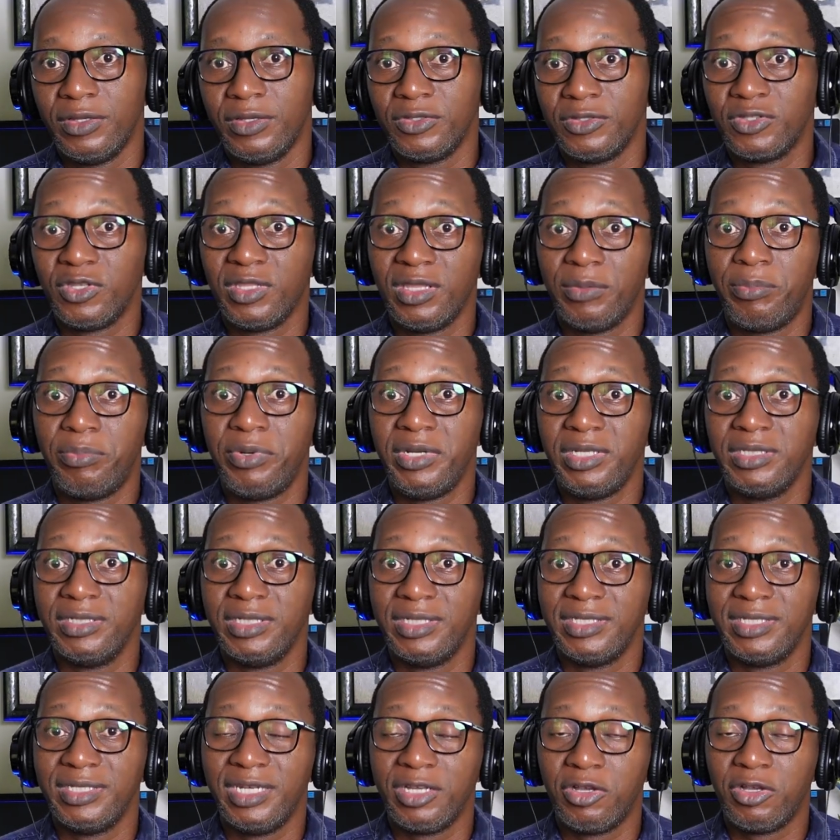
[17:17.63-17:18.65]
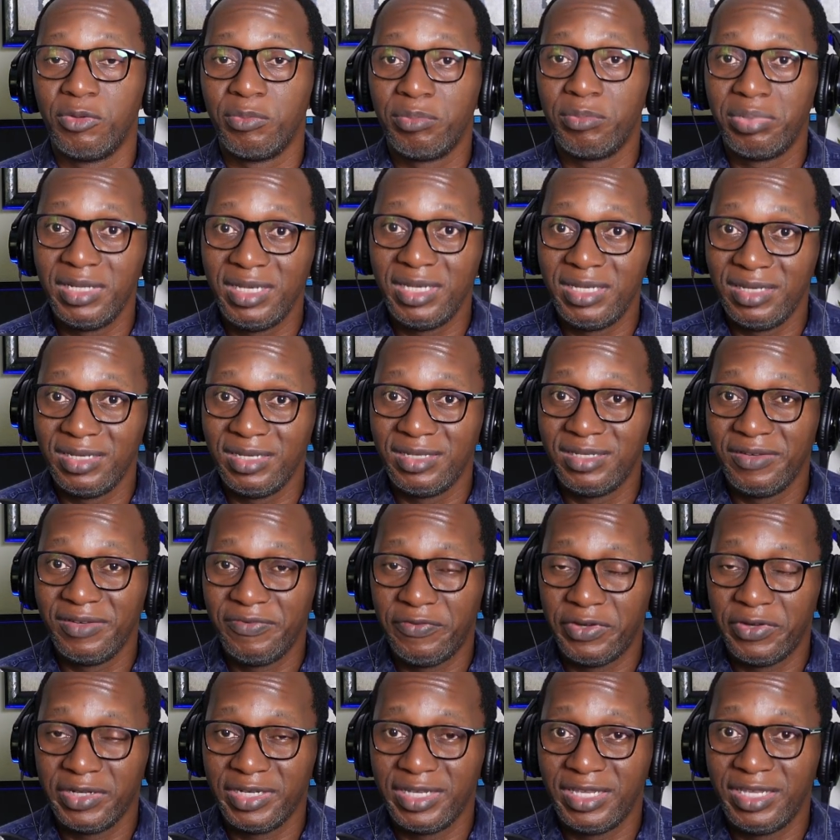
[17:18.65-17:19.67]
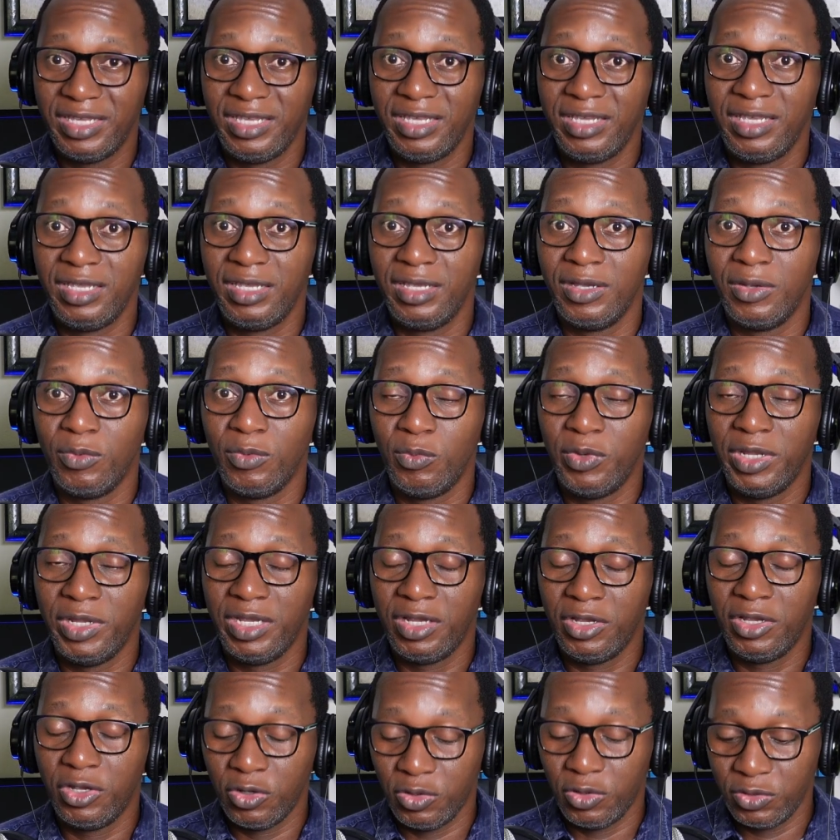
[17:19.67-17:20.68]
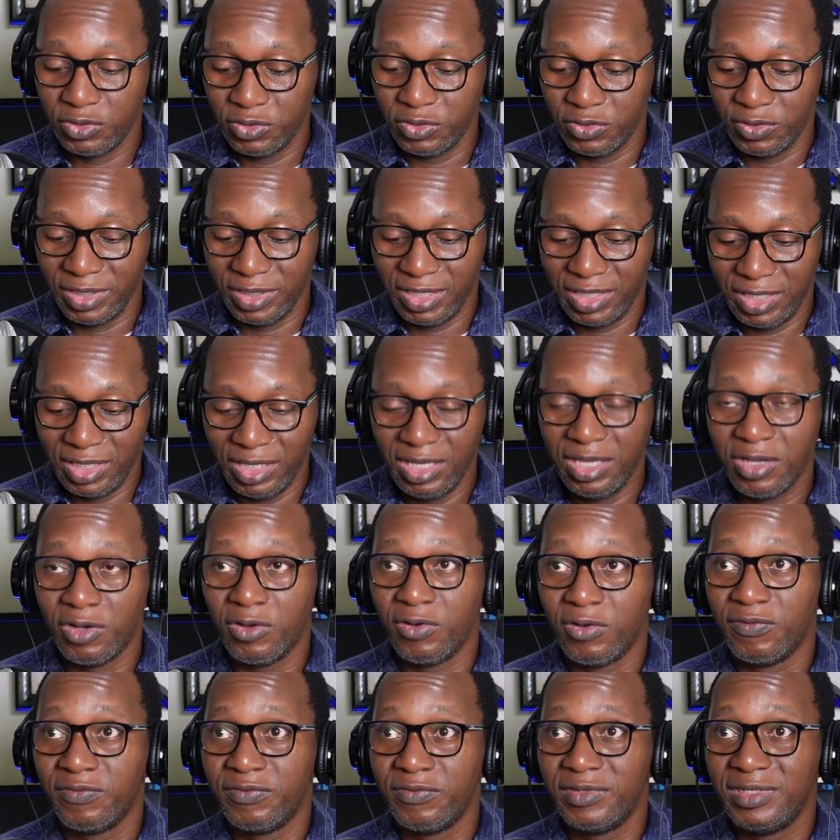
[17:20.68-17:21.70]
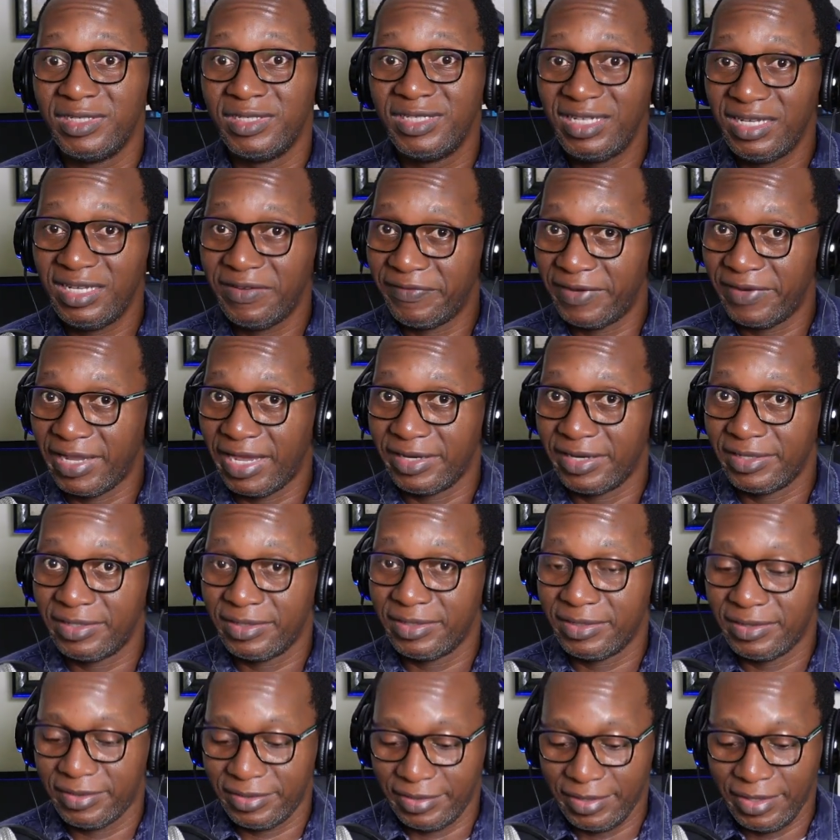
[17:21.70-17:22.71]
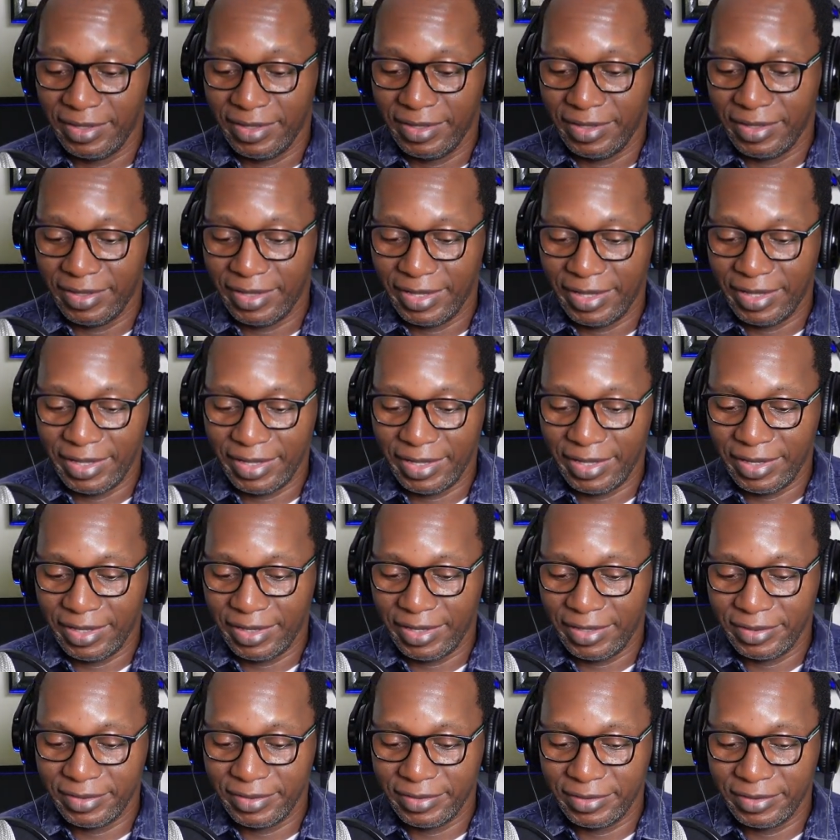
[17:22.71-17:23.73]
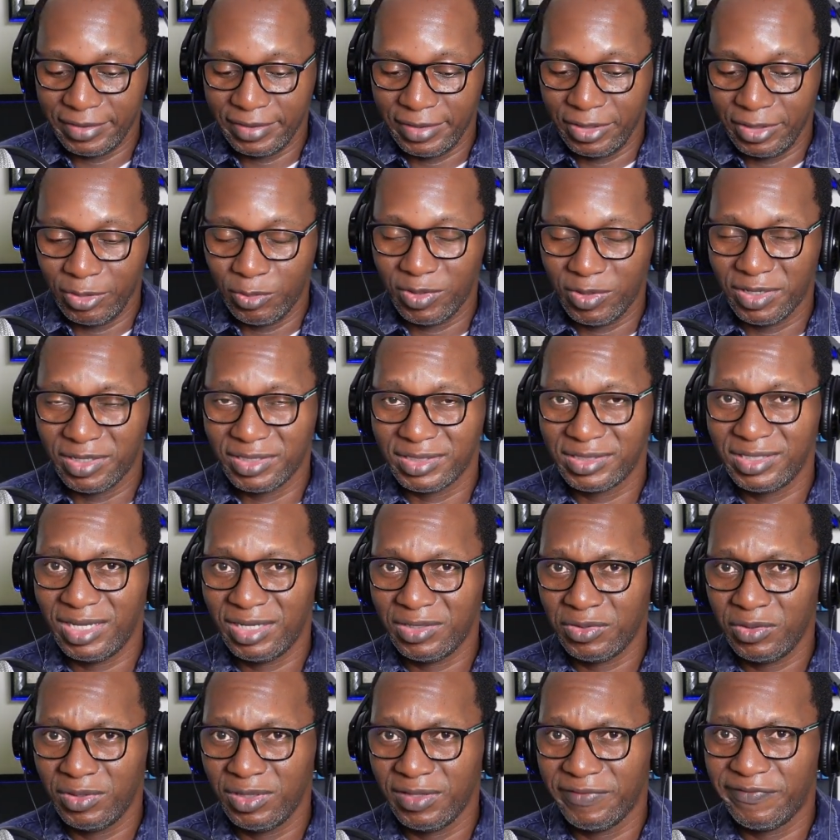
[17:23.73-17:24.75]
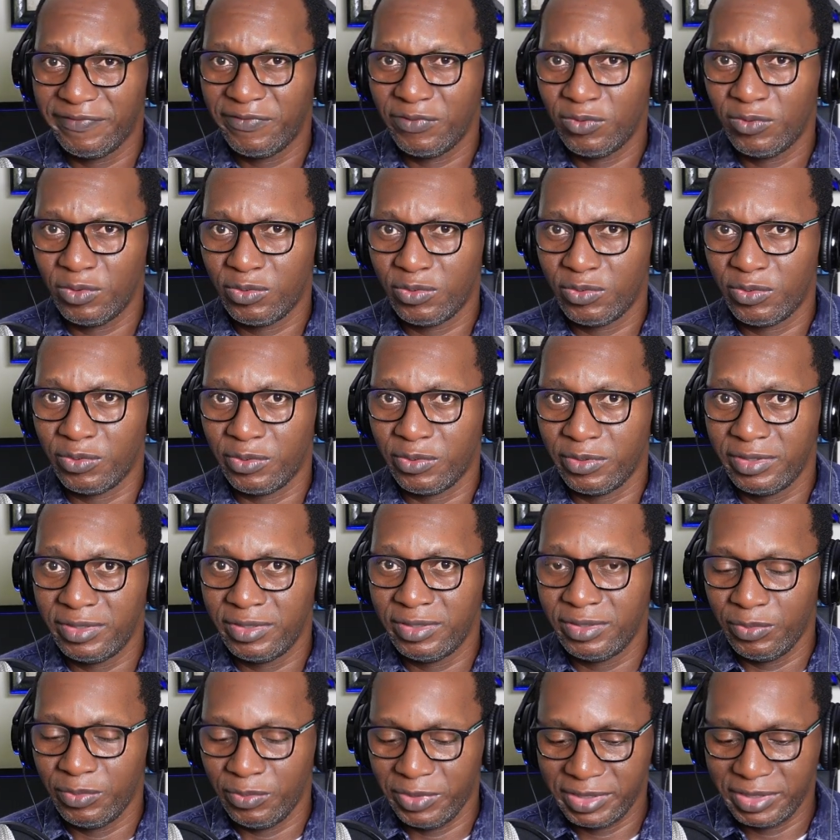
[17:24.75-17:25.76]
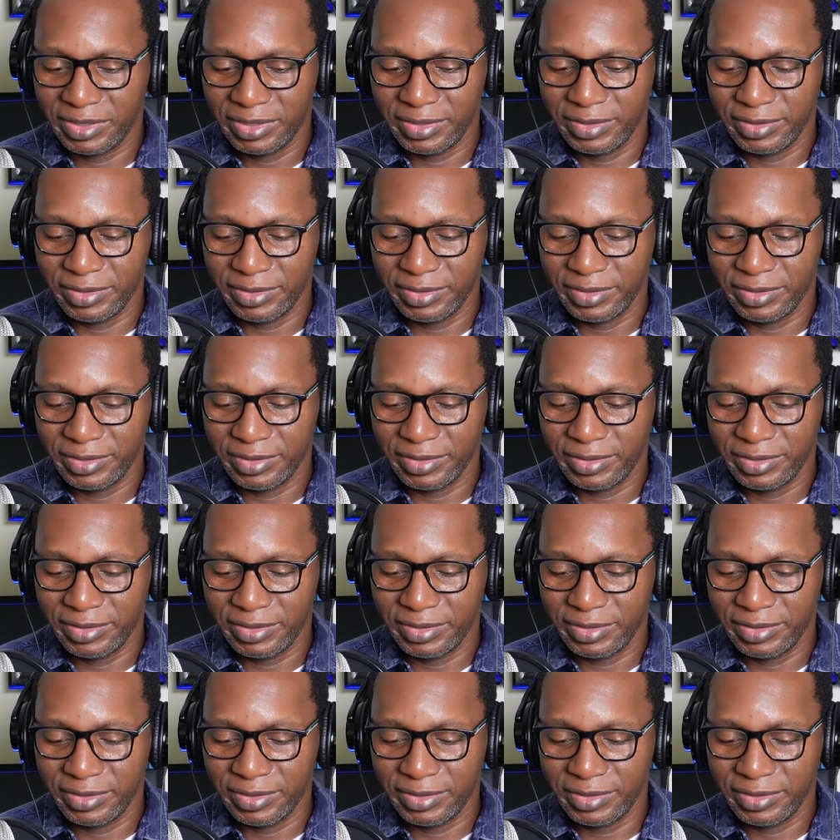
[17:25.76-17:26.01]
So the bridge is in a completely different key. We go to the key of D flat, and we're going to start on the 4 chord, which